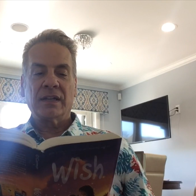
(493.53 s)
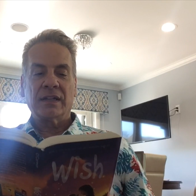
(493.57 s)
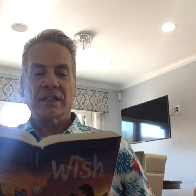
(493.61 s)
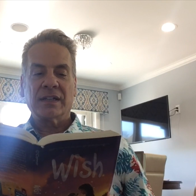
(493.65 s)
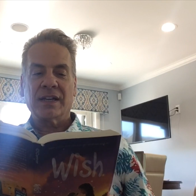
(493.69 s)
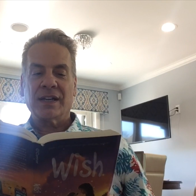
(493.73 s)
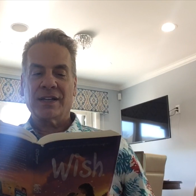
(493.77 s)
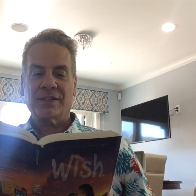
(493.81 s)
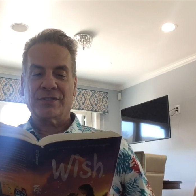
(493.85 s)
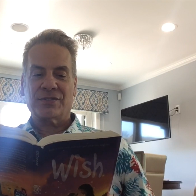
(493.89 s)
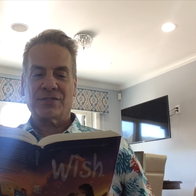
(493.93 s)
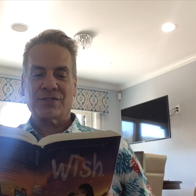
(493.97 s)

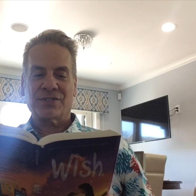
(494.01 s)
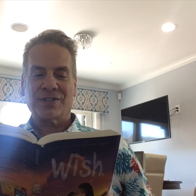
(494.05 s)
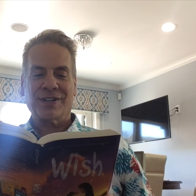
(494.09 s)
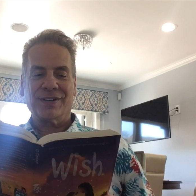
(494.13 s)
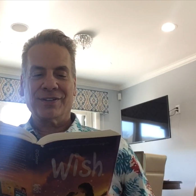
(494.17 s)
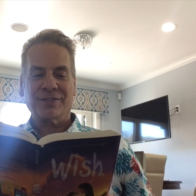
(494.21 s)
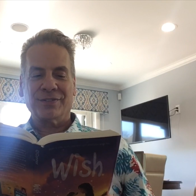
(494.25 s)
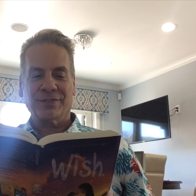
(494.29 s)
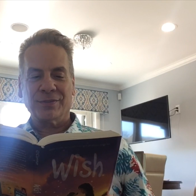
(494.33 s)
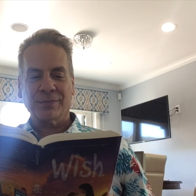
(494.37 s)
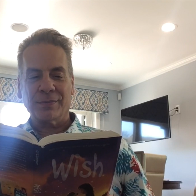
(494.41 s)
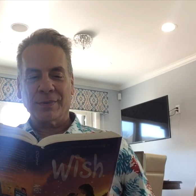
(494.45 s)
Gus
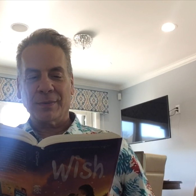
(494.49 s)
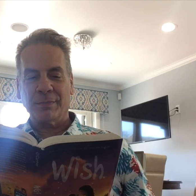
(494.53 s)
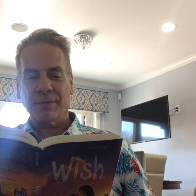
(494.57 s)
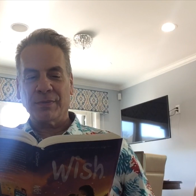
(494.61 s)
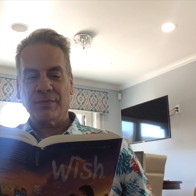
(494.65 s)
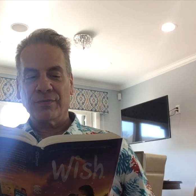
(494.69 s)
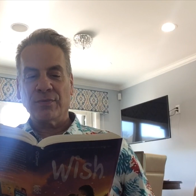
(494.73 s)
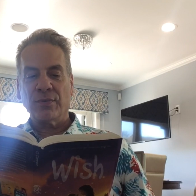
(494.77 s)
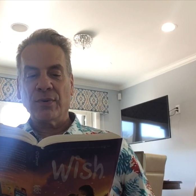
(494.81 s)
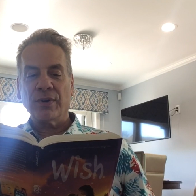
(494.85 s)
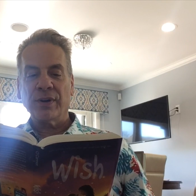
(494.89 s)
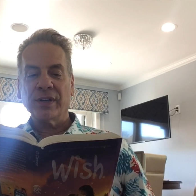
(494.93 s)
chuckled, but
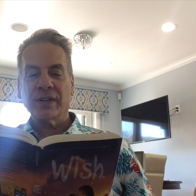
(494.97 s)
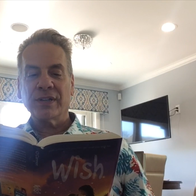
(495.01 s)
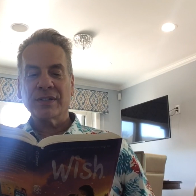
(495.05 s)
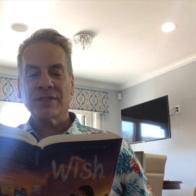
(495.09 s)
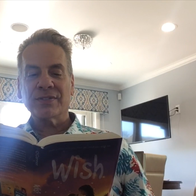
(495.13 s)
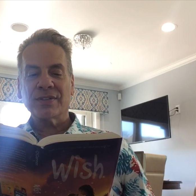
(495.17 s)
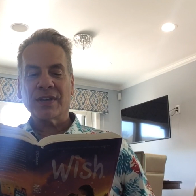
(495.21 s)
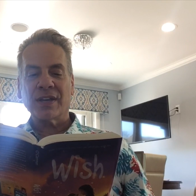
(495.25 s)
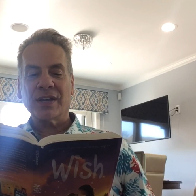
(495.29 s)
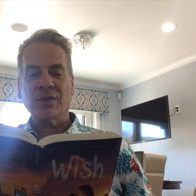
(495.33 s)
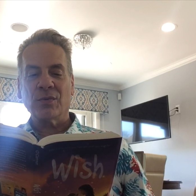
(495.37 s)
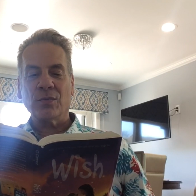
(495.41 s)
before he could
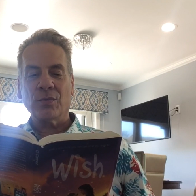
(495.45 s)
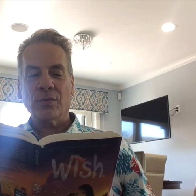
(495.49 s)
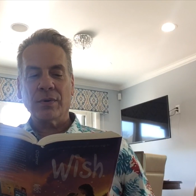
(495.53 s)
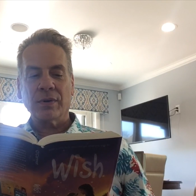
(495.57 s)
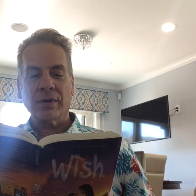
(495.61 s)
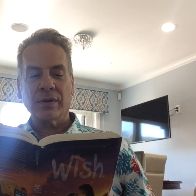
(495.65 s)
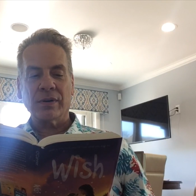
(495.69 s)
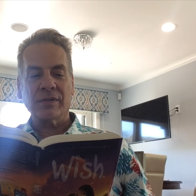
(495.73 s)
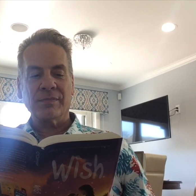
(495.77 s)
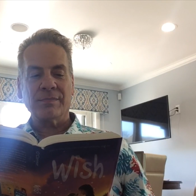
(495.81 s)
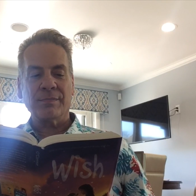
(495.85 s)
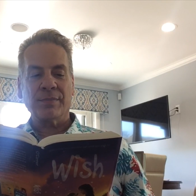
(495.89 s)
say a
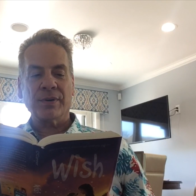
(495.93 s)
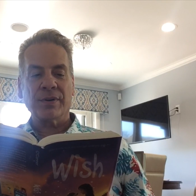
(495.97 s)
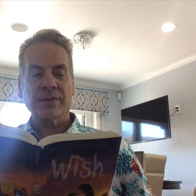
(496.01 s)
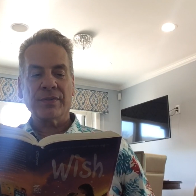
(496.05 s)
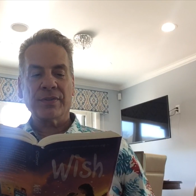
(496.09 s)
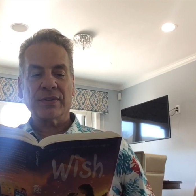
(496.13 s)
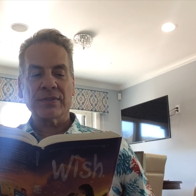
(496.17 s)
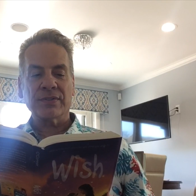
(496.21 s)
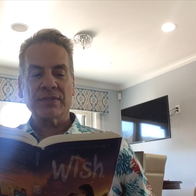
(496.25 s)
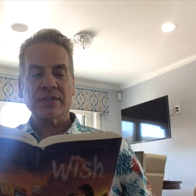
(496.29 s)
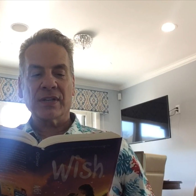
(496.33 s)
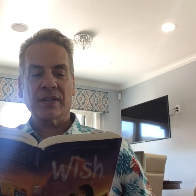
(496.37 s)
word,
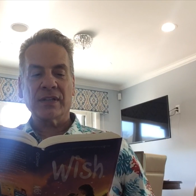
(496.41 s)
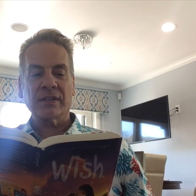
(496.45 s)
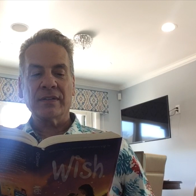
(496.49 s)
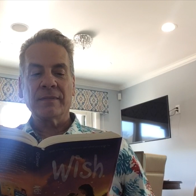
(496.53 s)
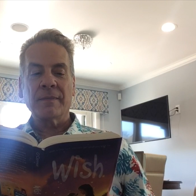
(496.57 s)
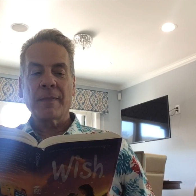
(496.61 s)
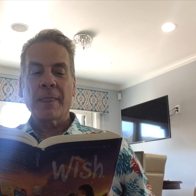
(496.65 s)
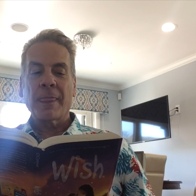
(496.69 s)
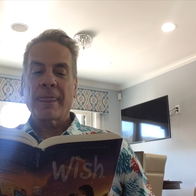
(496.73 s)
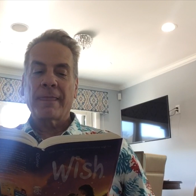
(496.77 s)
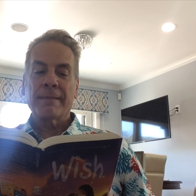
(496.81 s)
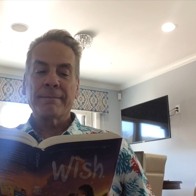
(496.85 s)
Bertha said,
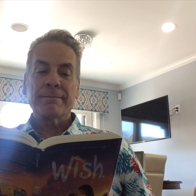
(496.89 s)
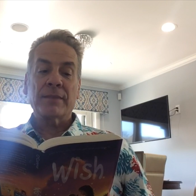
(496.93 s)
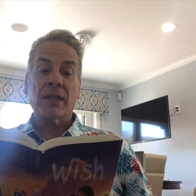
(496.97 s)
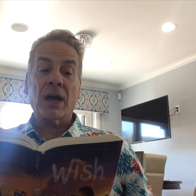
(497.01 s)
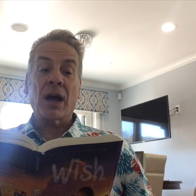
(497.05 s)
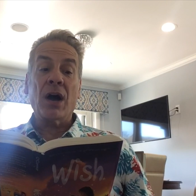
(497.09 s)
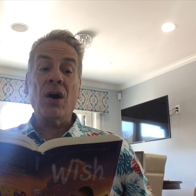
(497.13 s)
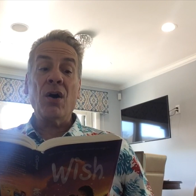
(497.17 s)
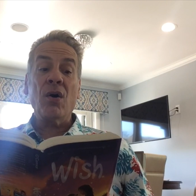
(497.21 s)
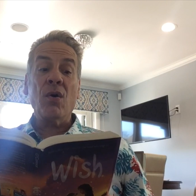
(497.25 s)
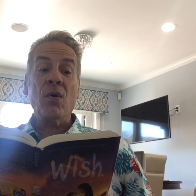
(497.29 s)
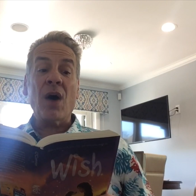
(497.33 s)

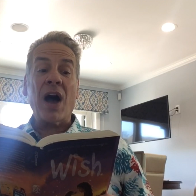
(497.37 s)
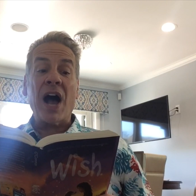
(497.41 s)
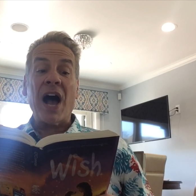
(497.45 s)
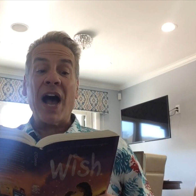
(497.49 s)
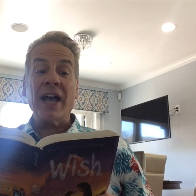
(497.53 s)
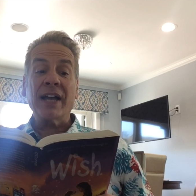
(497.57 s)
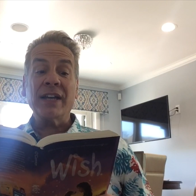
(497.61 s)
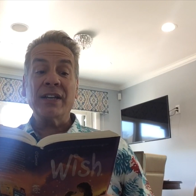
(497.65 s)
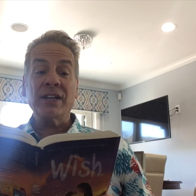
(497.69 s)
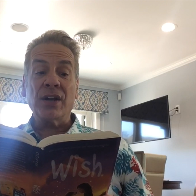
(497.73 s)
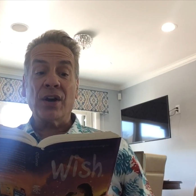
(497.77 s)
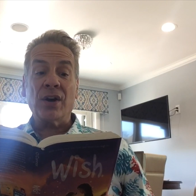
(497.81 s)
"Oh,
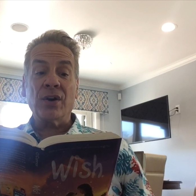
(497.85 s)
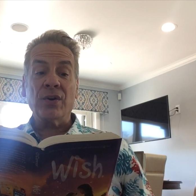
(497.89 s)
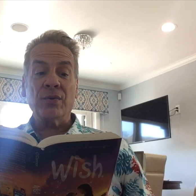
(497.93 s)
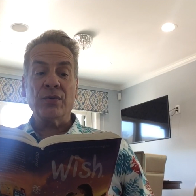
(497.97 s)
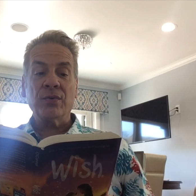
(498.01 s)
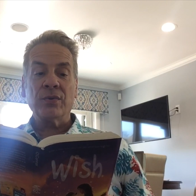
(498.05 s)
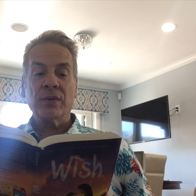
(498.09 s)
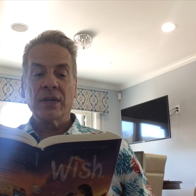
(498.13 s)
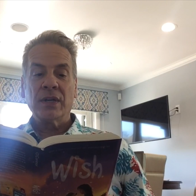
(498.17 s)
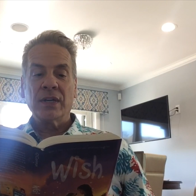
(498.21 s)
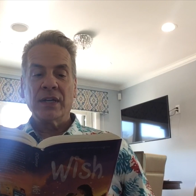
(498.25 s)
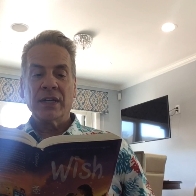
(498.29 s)
I
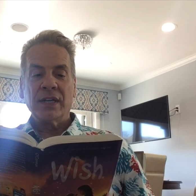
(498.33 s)
know.